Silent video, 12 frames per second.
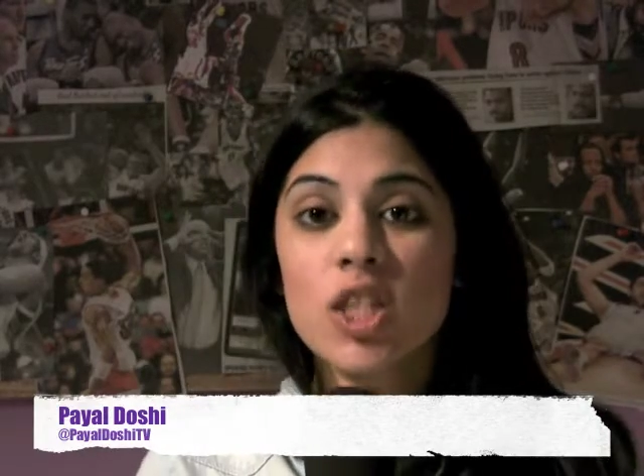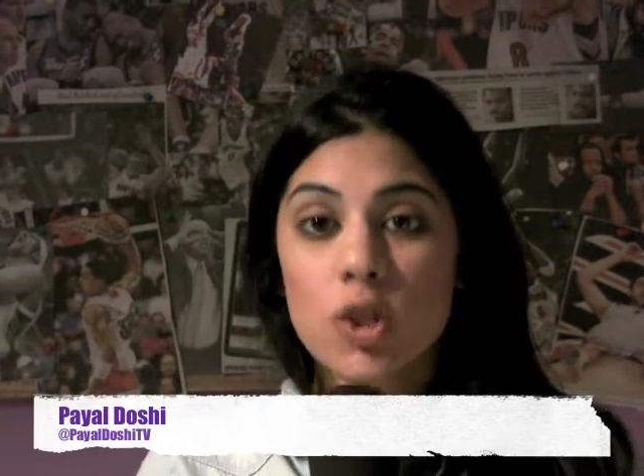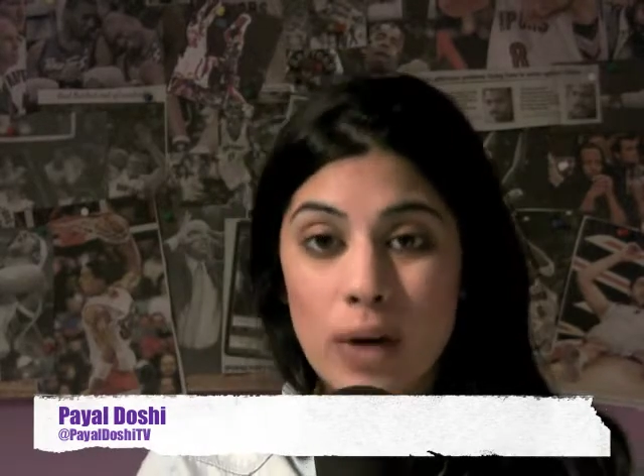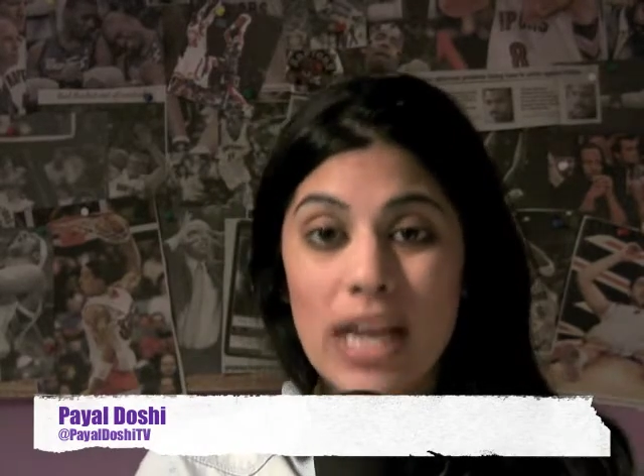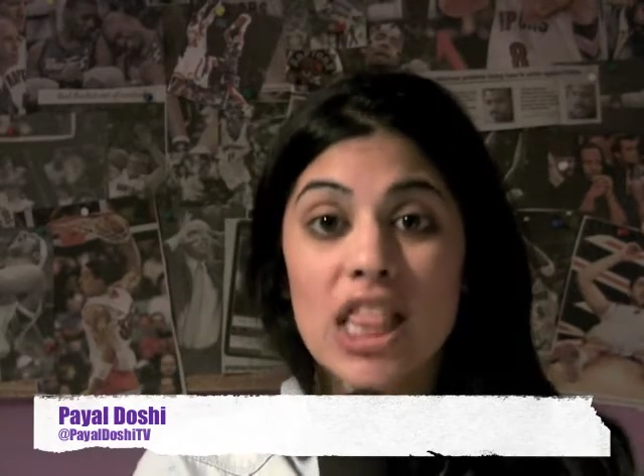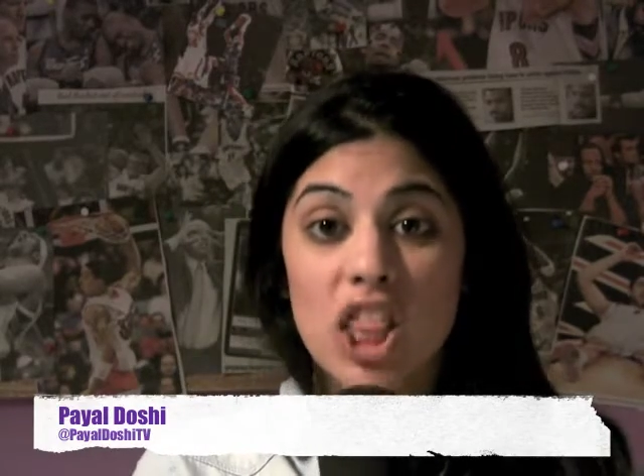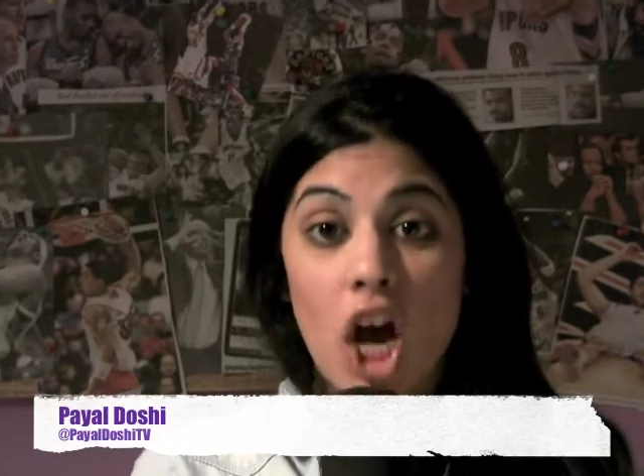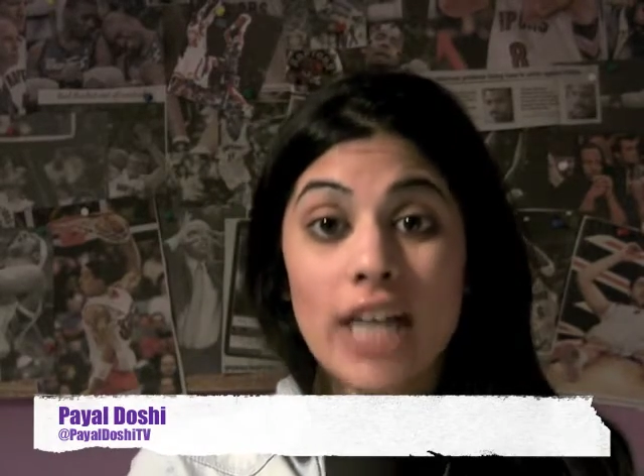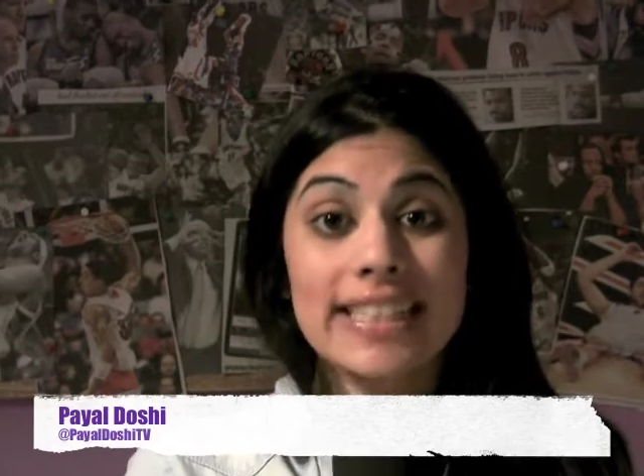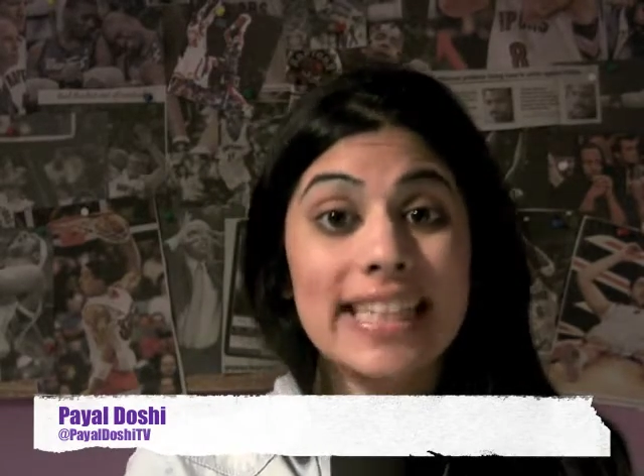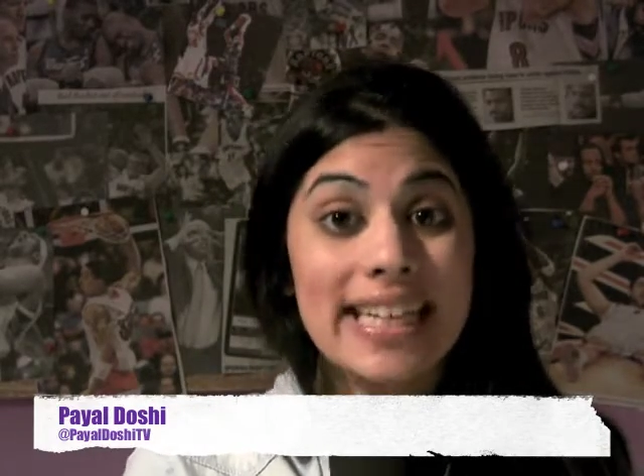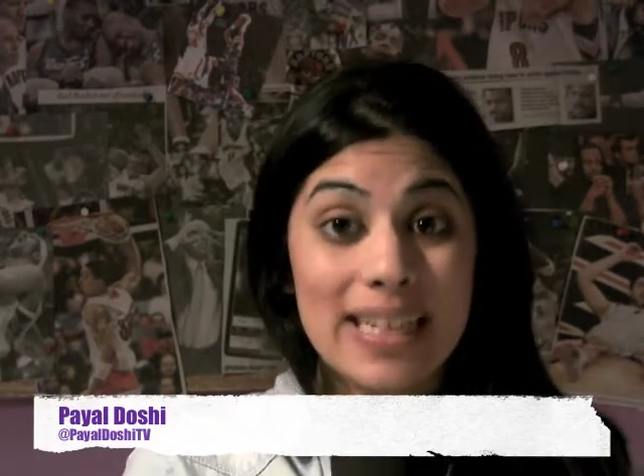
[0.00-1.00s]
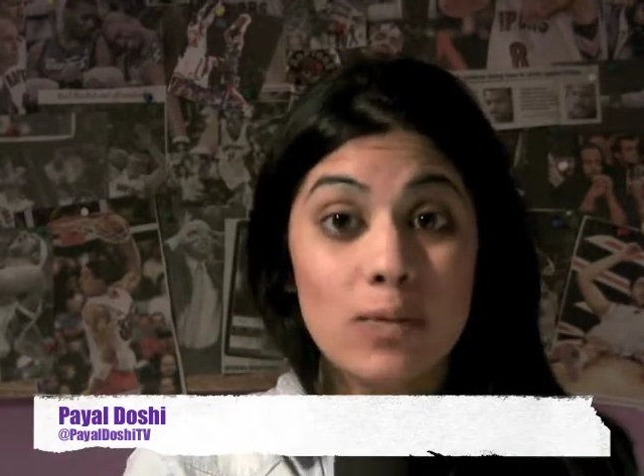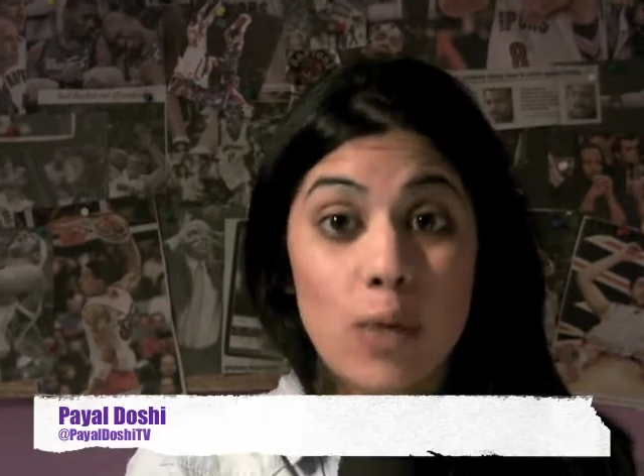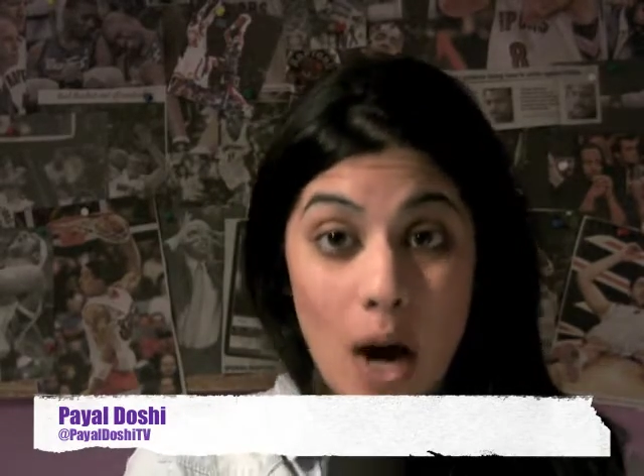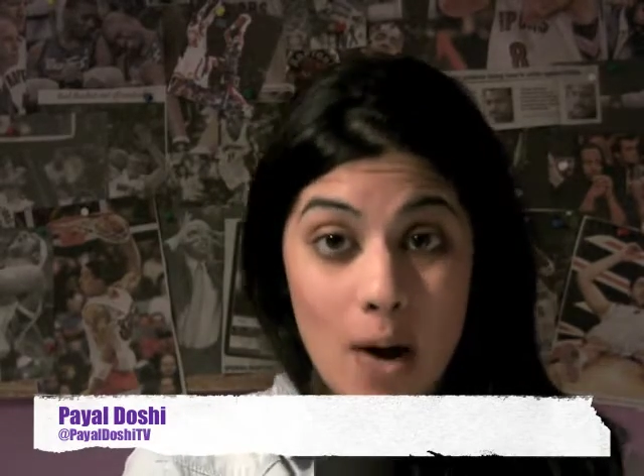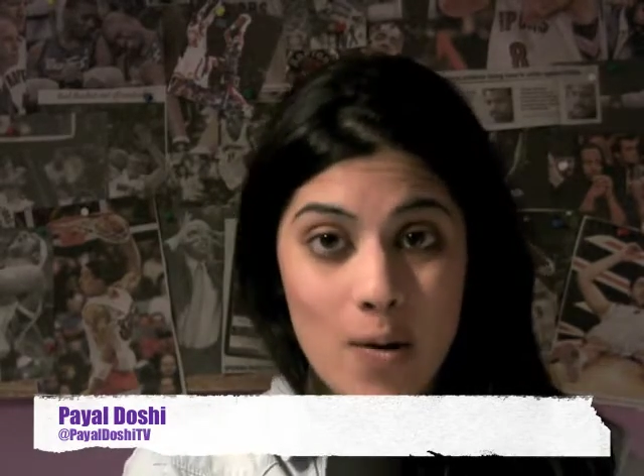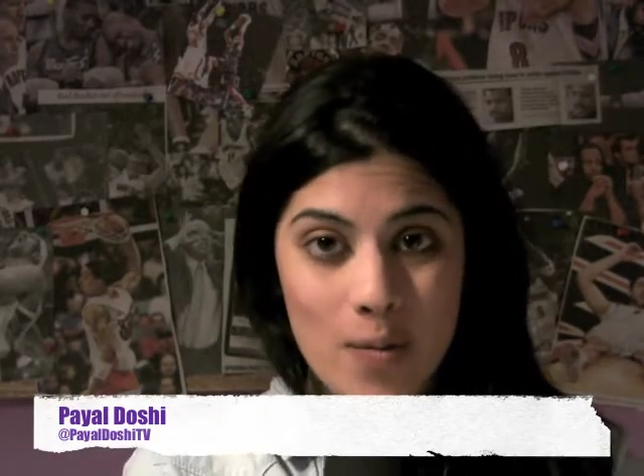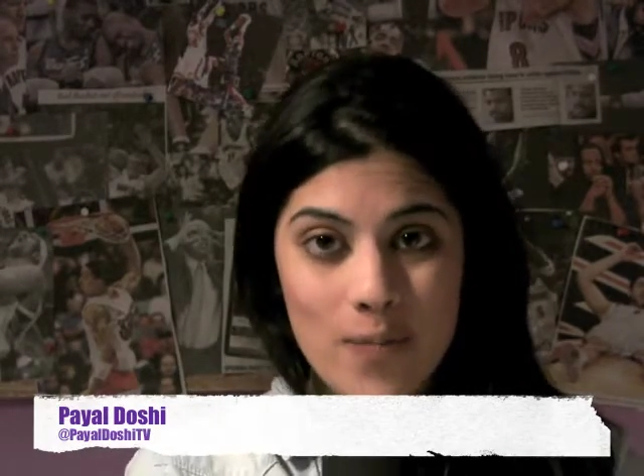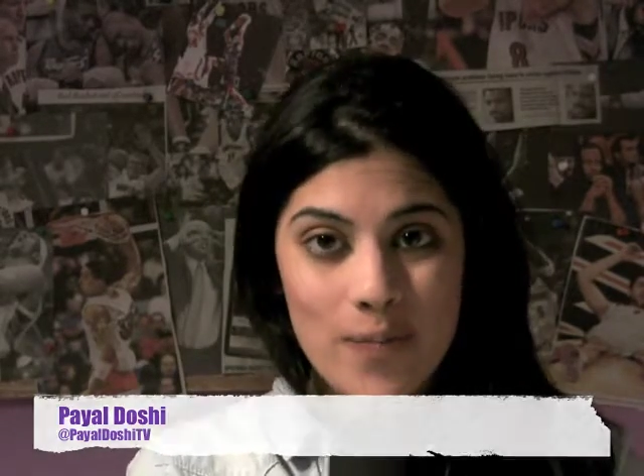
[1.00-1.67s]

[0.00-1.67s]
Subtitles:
straight loss in a row.